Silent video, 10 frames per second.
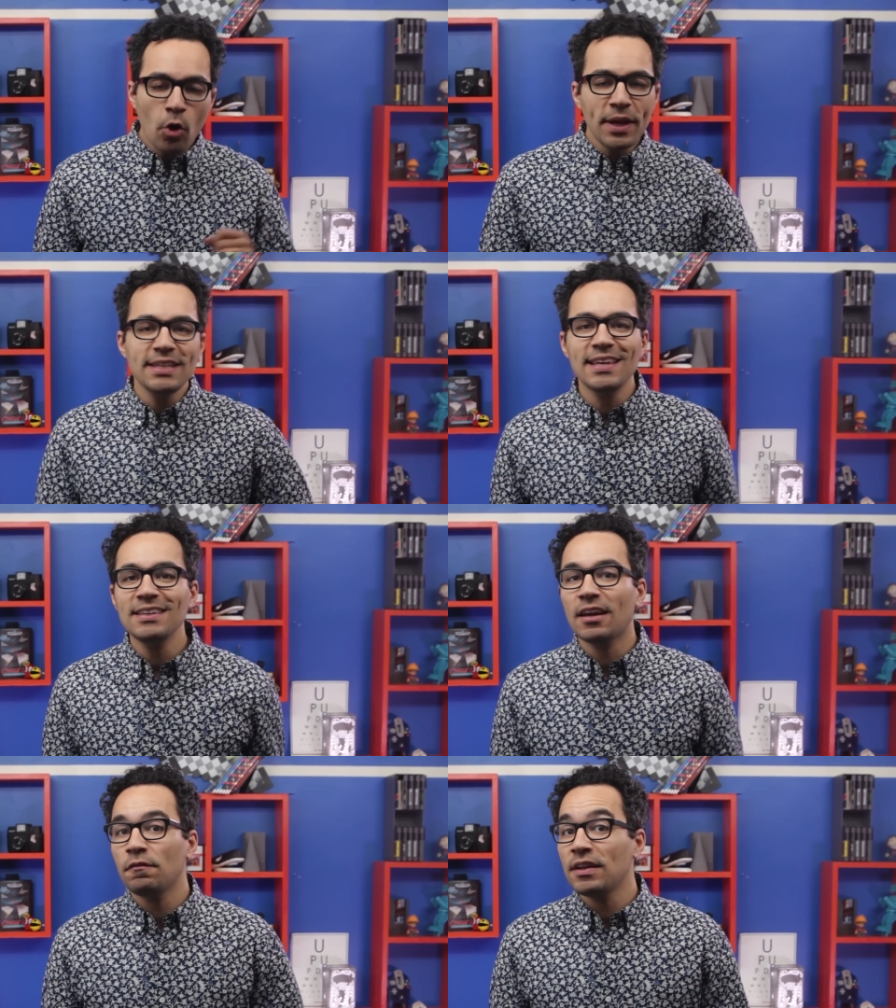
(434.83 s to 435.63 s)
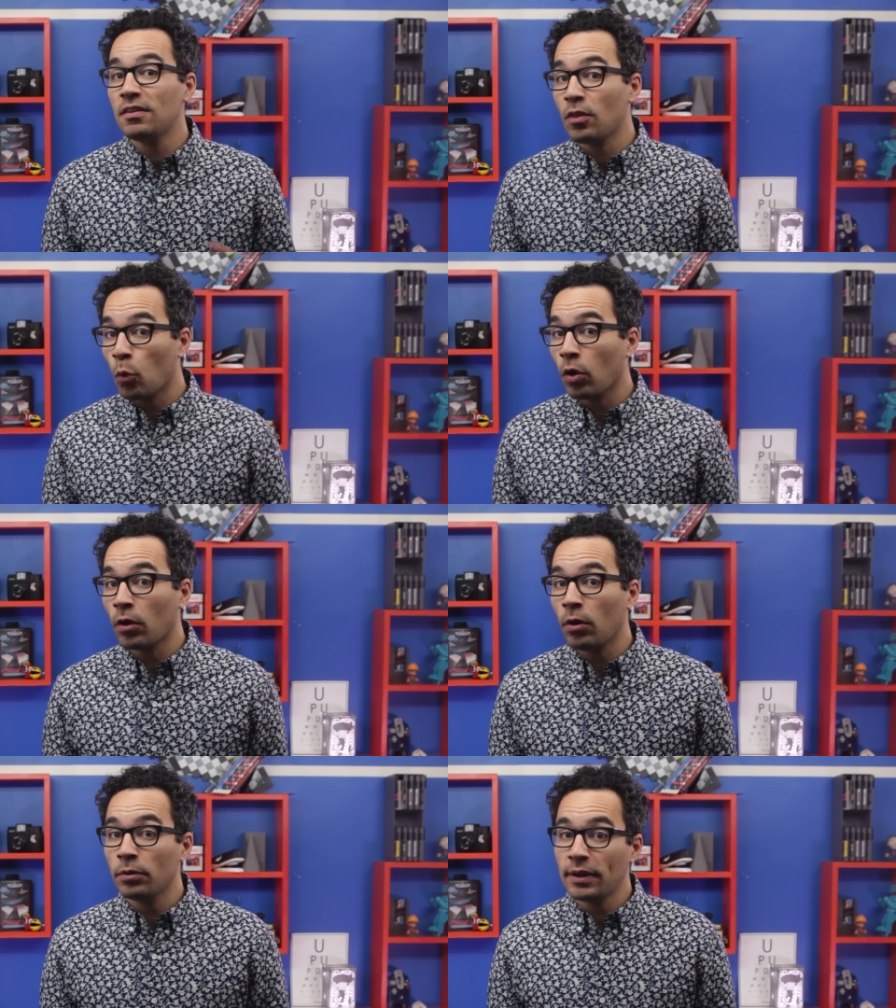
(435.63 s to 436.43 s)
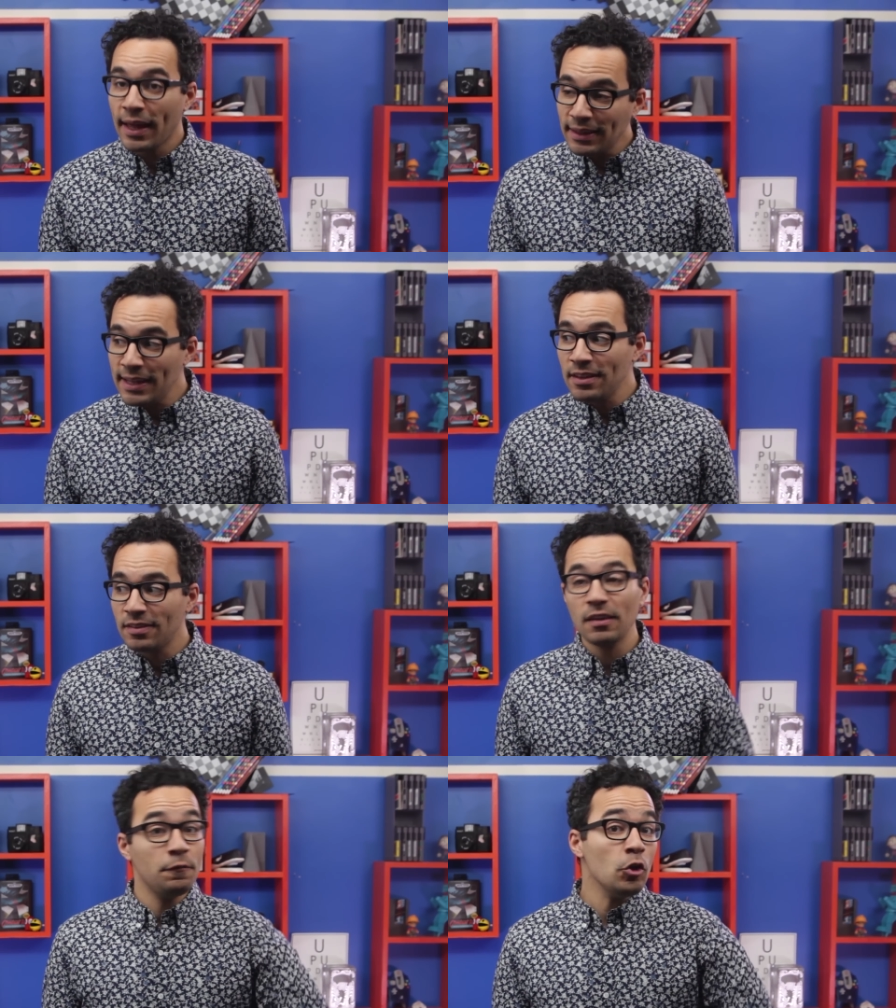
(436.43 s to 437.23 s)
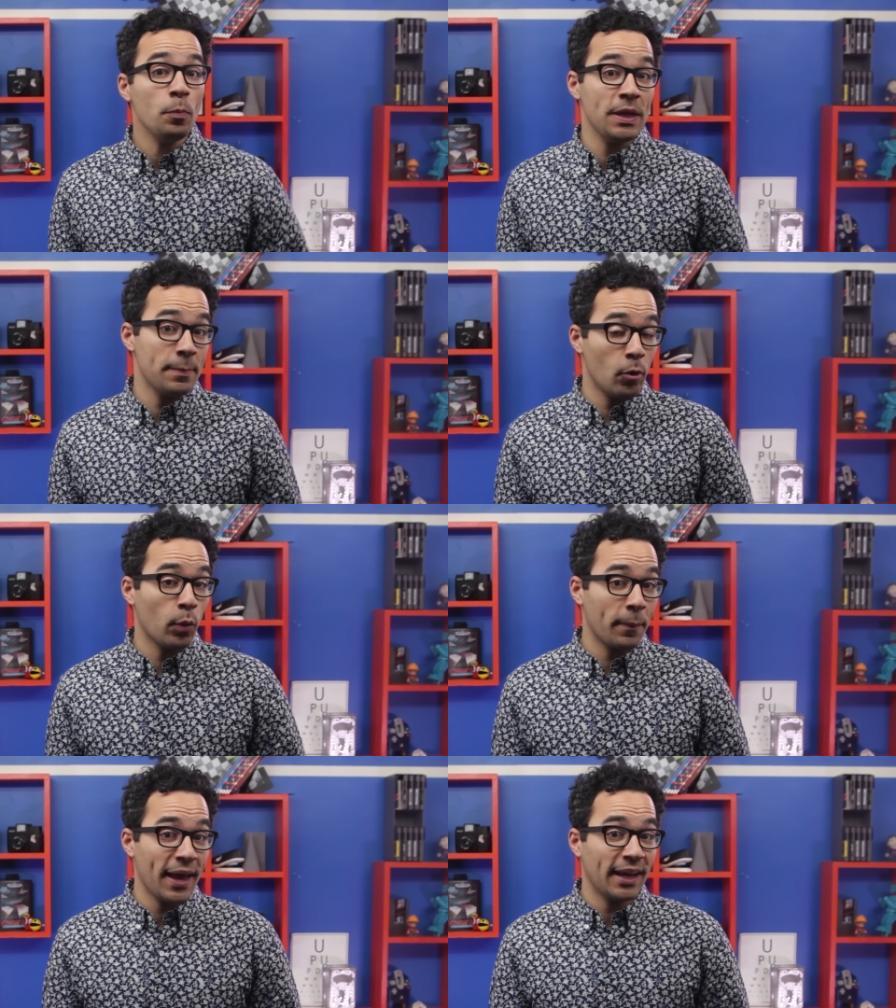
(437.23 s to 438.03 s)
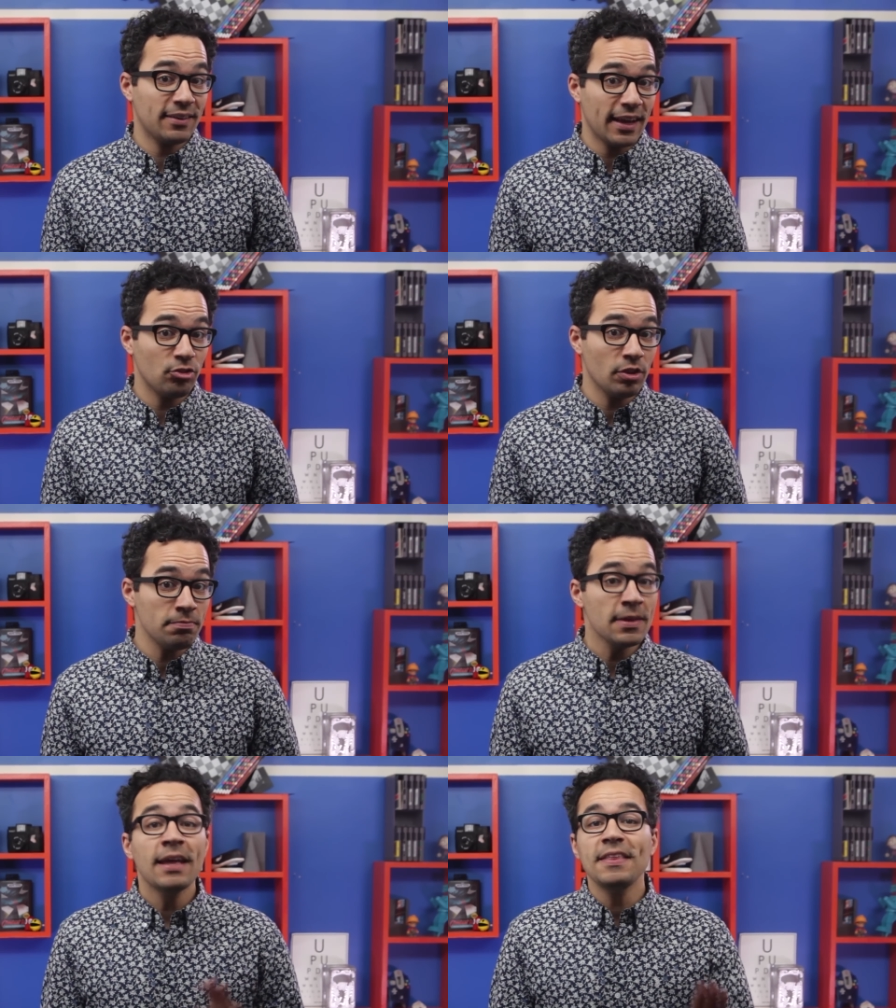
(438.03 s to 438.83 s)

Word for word: though he didn't convince the world, at least a few people were paying attention.